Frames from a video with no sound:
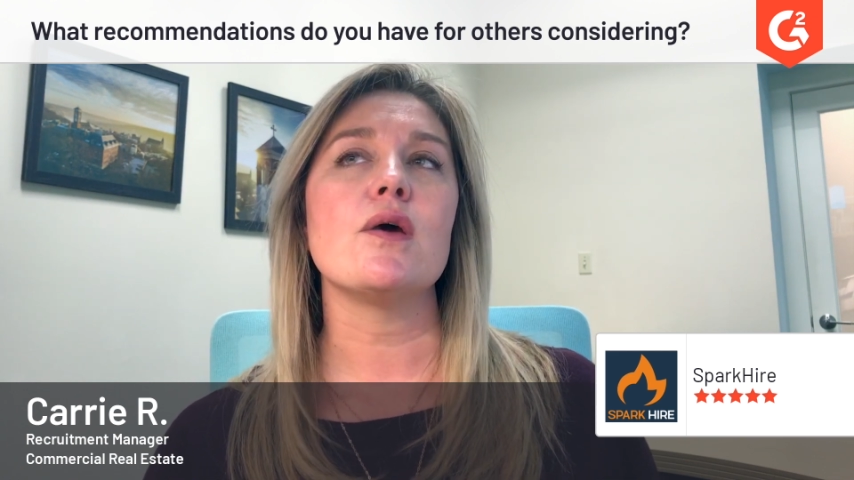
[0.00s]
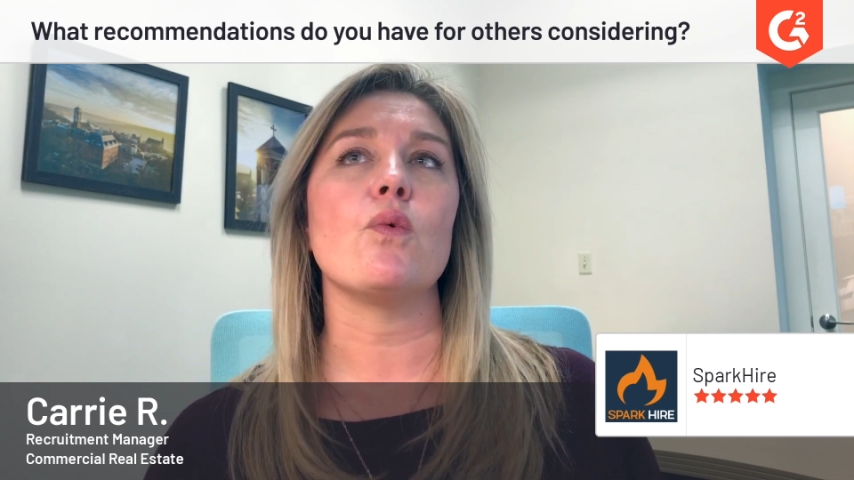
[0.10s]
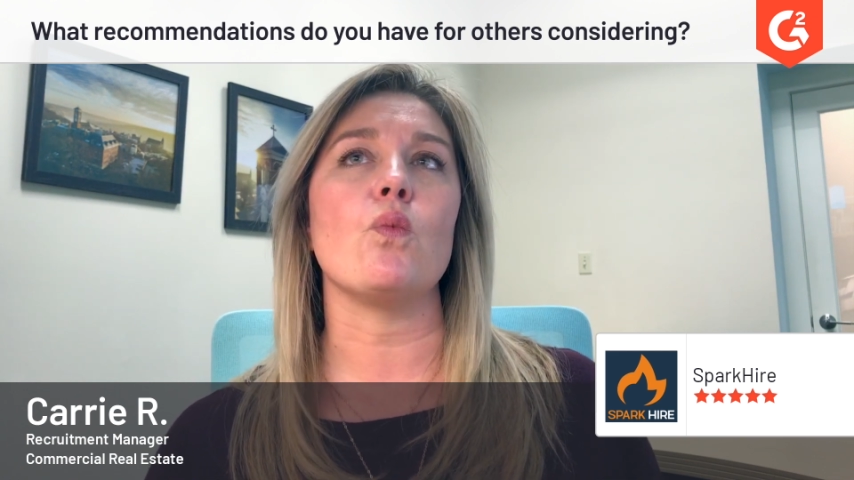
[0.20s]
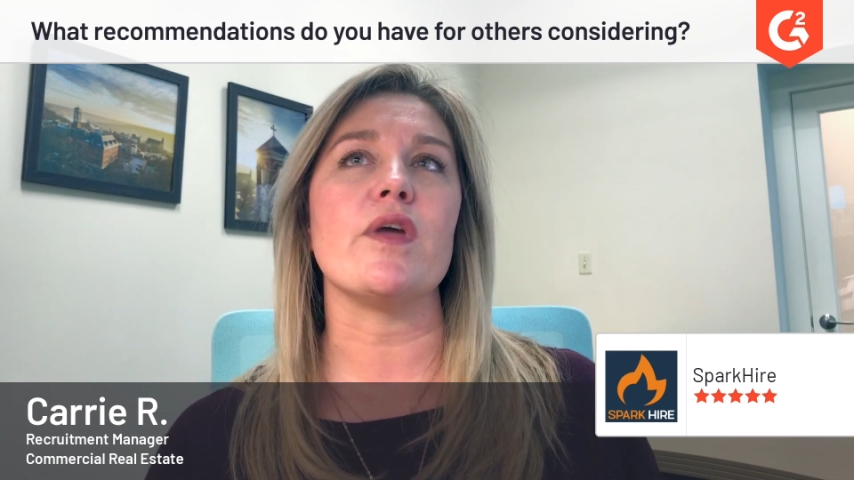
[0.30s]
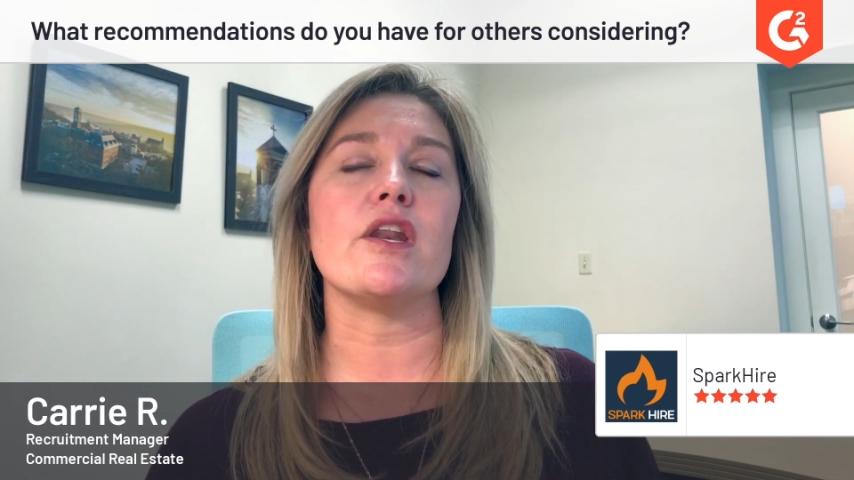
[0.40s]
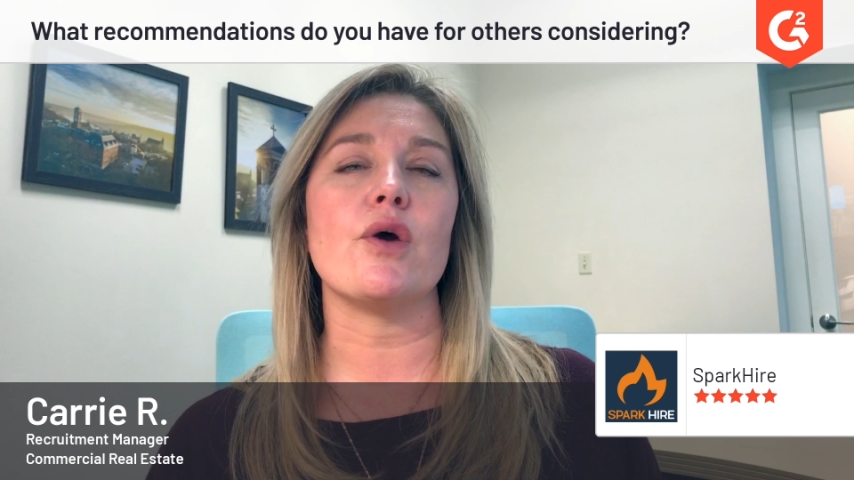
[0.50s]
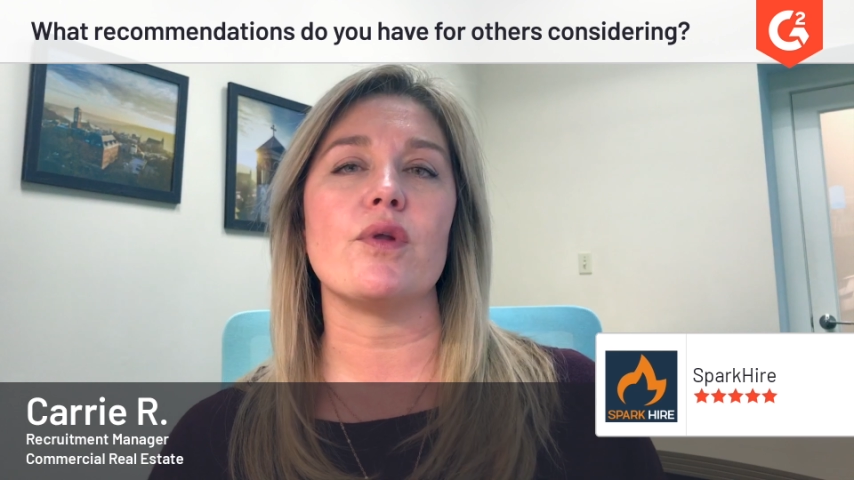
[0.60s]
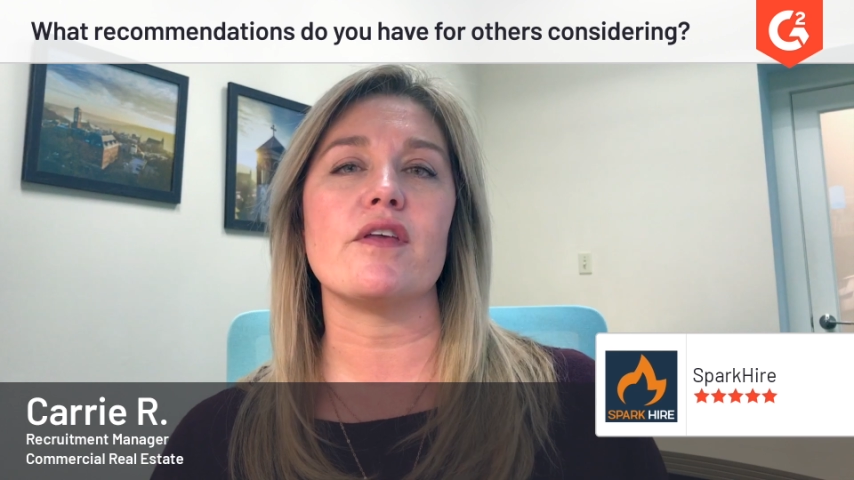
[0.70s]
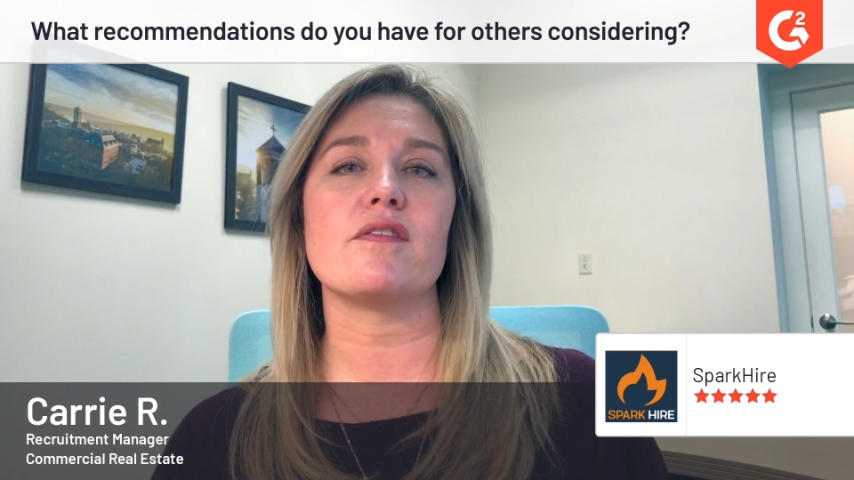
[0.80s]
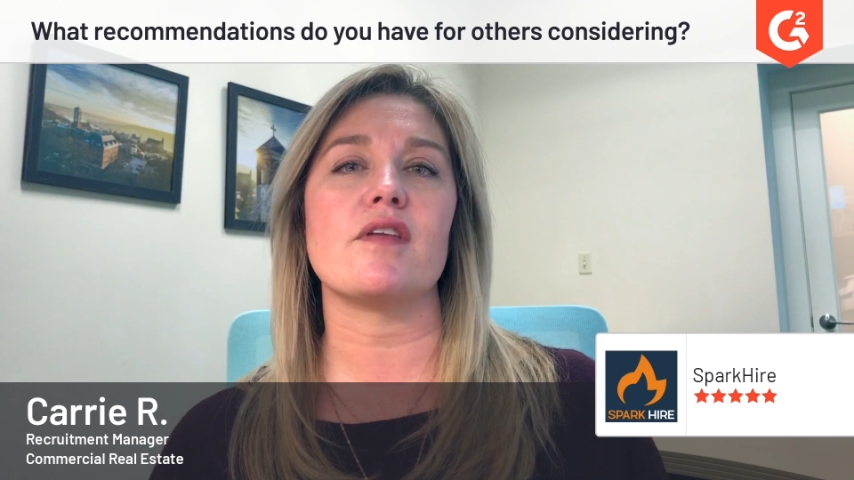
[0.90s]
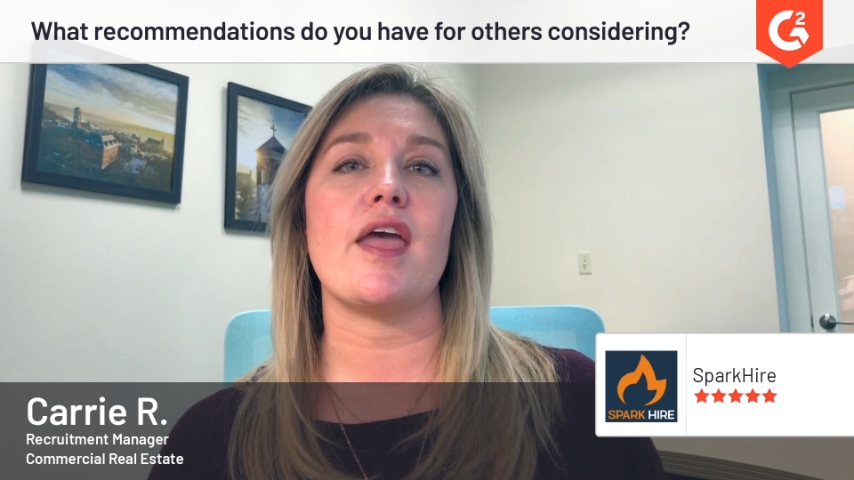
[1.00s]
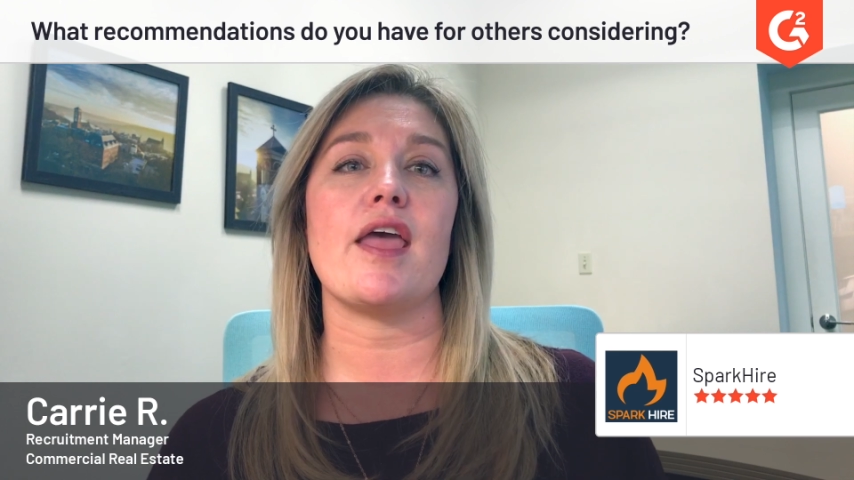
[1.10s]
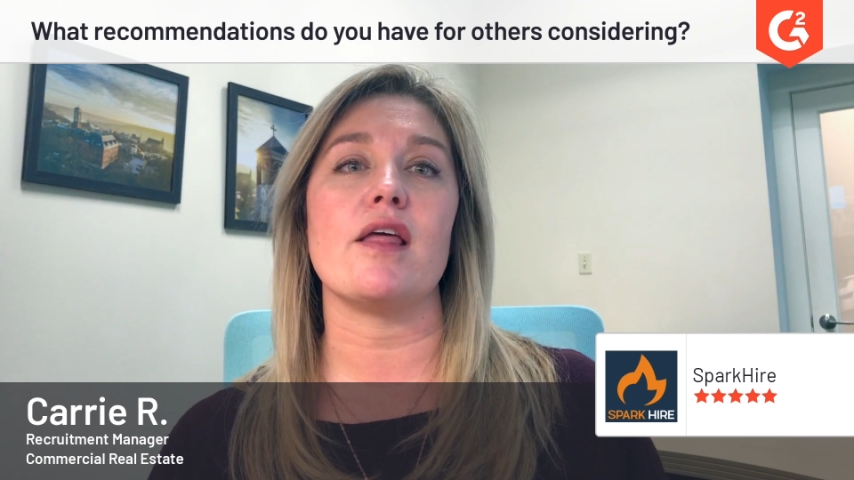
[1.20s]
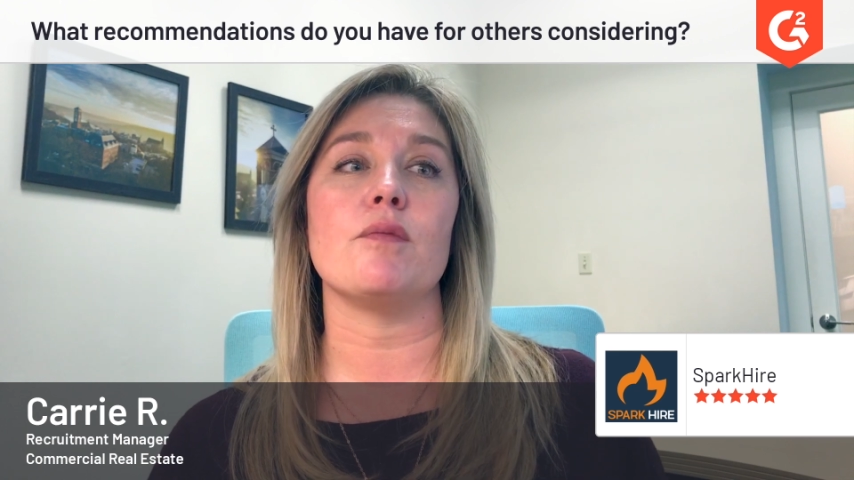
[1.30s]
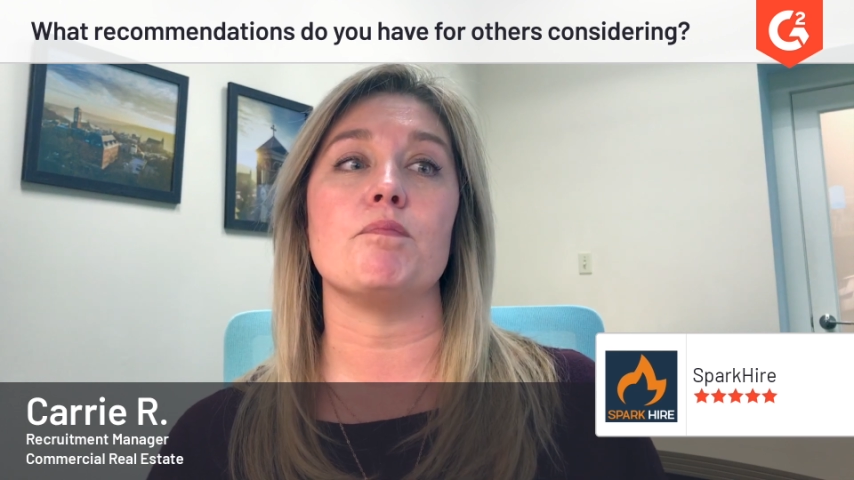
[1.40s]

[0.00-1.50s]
we noticed a